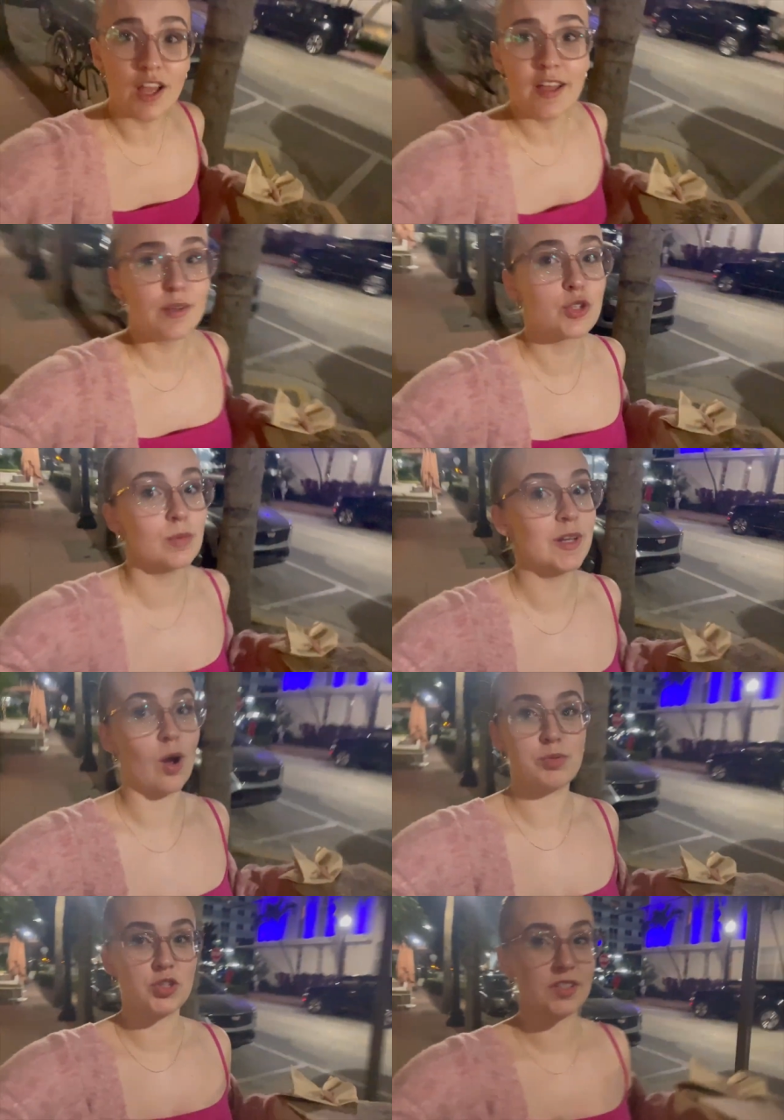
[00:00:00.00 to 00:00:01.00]
there were too many
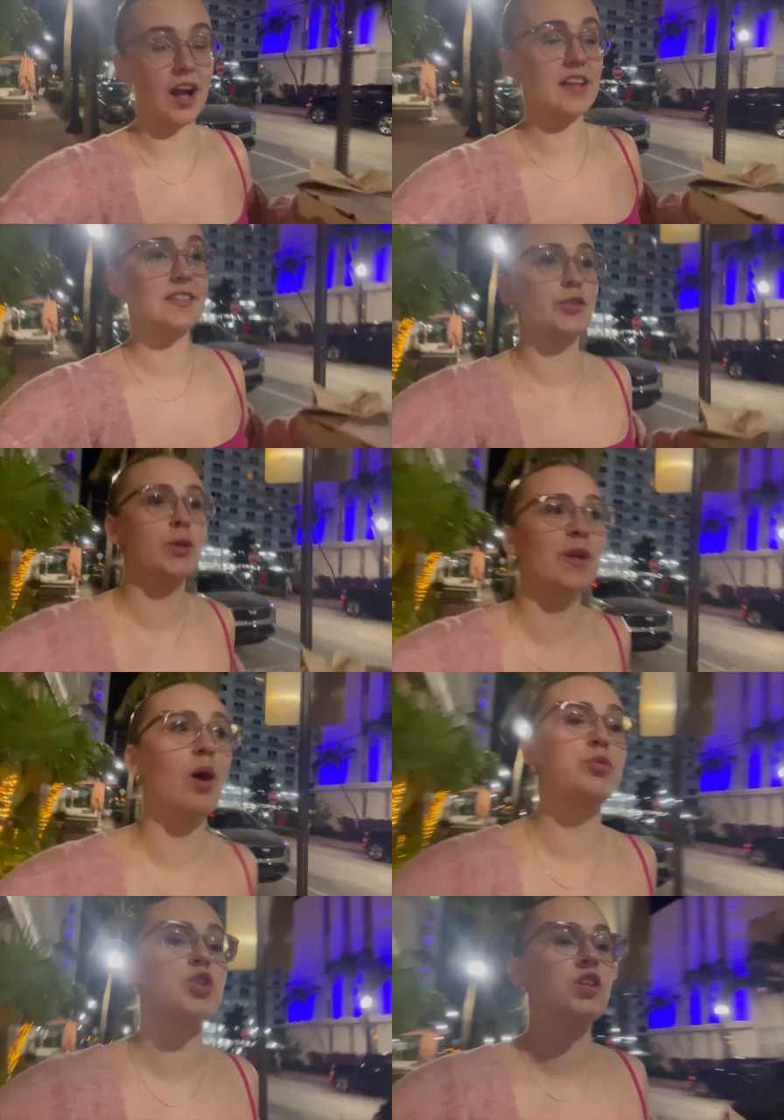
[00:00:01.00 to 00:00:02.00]
options guys. There were too many
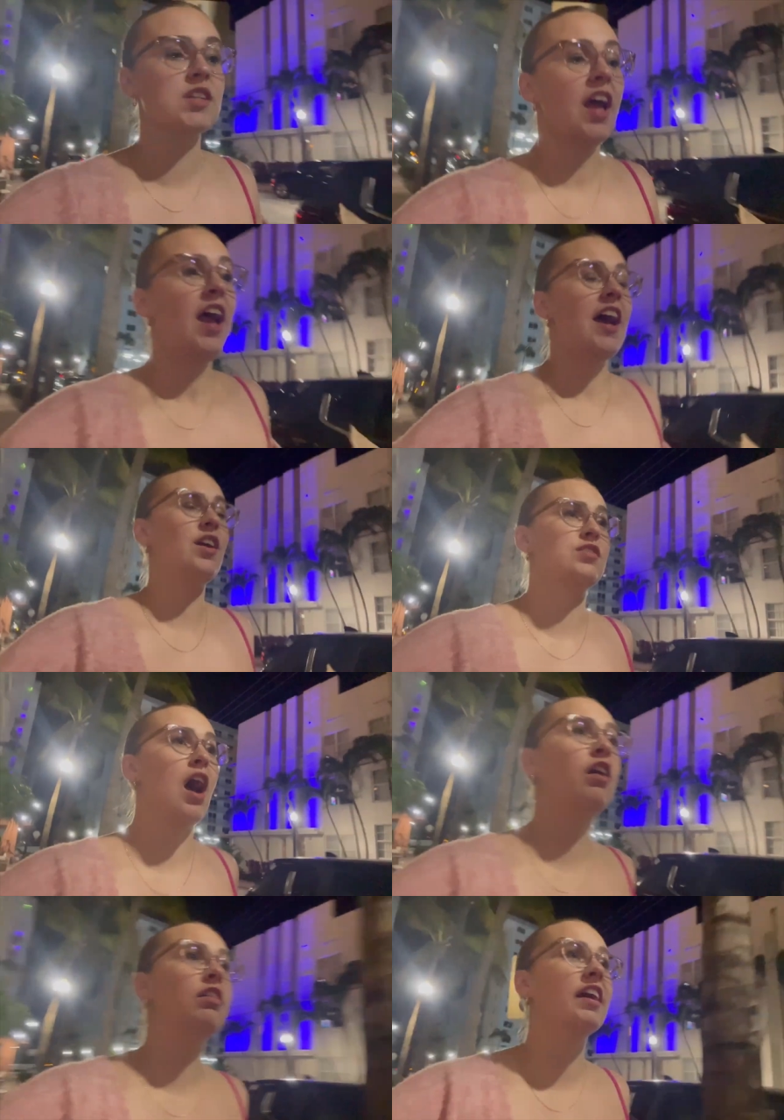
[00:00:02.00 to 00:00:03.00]
options and I was
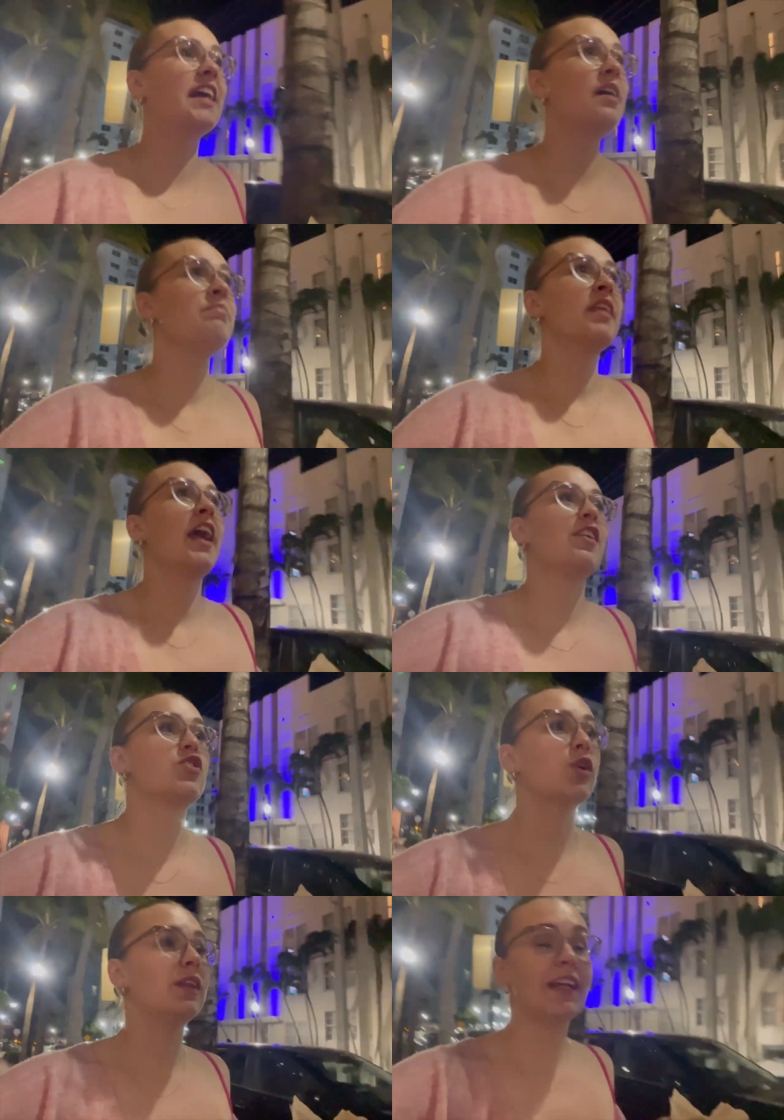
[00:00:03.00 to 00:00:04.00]
hungry. And
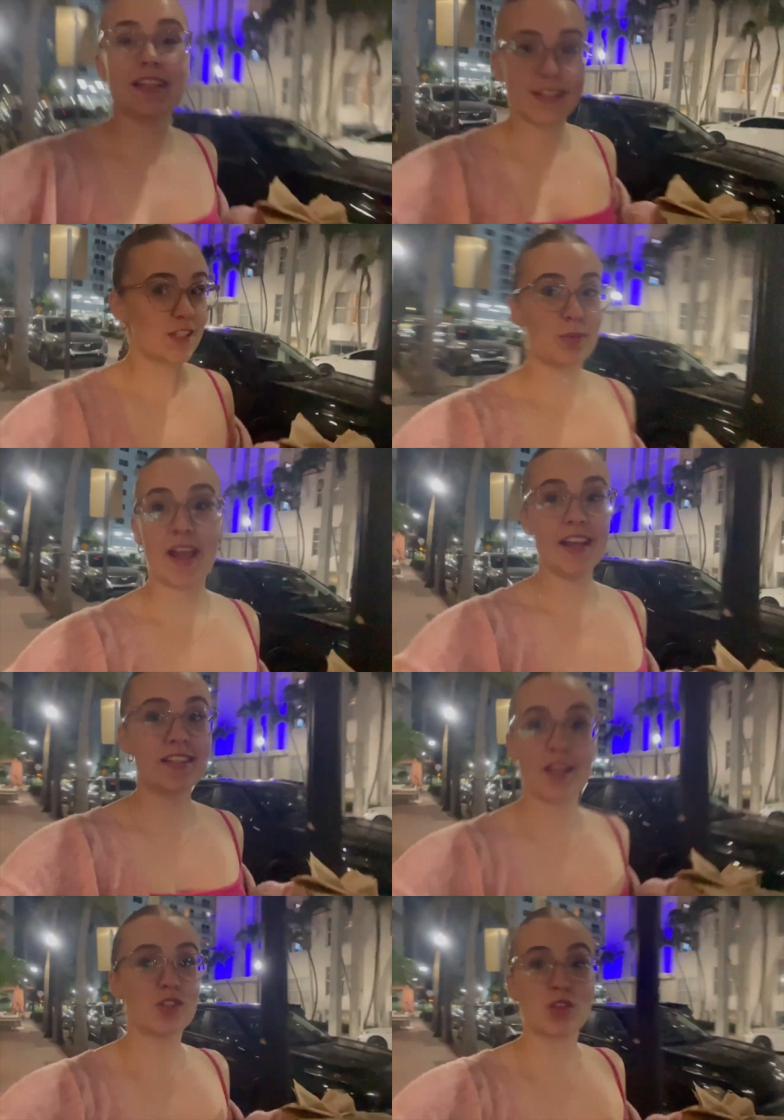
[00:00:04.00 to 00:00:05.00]
so the easiest way
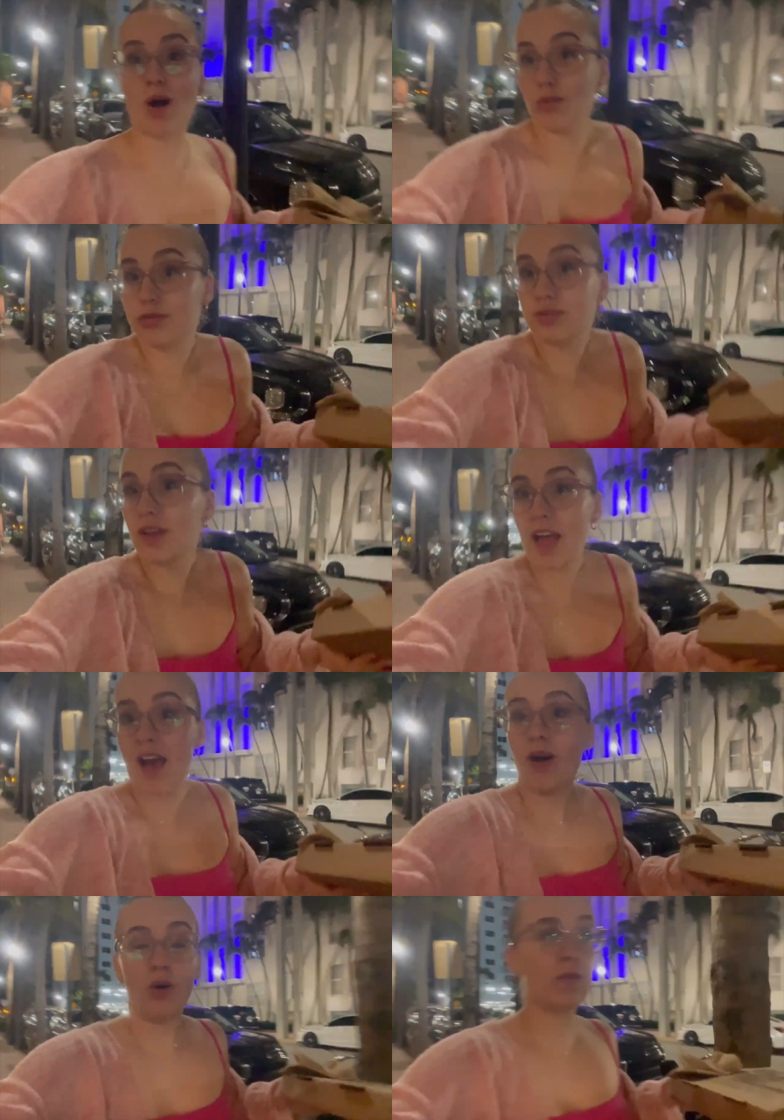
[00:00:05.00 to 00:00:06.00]
to solve
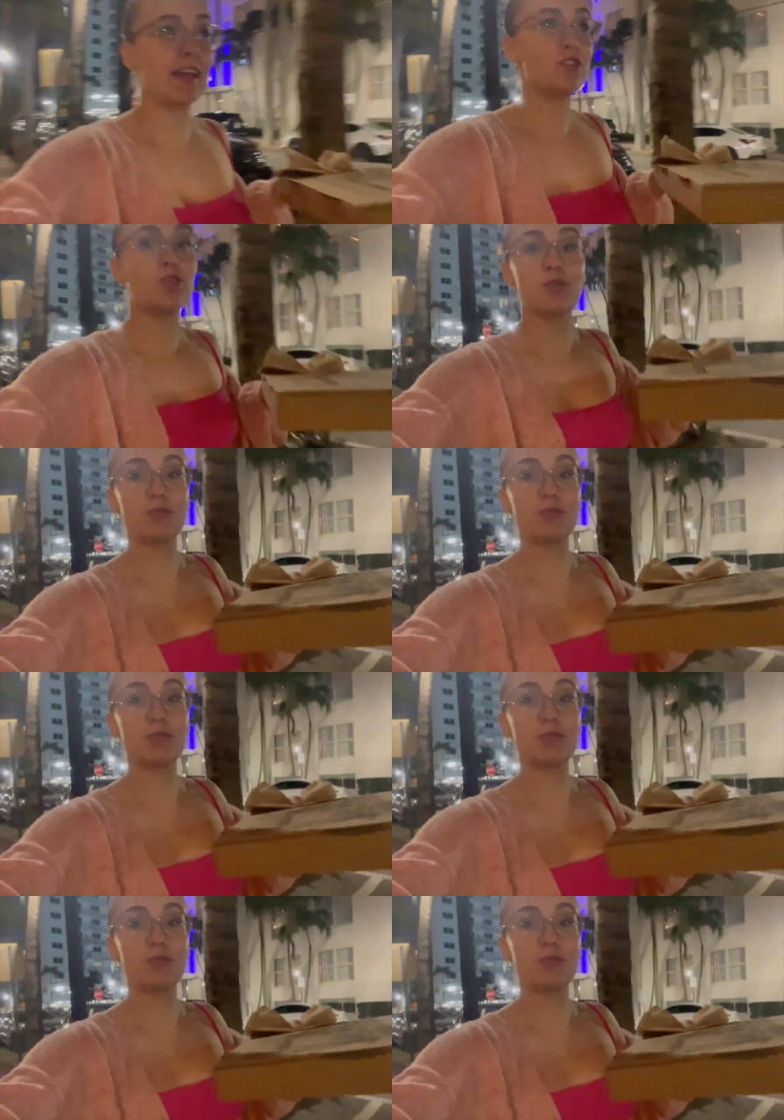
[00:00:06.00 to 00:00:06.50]
all the issues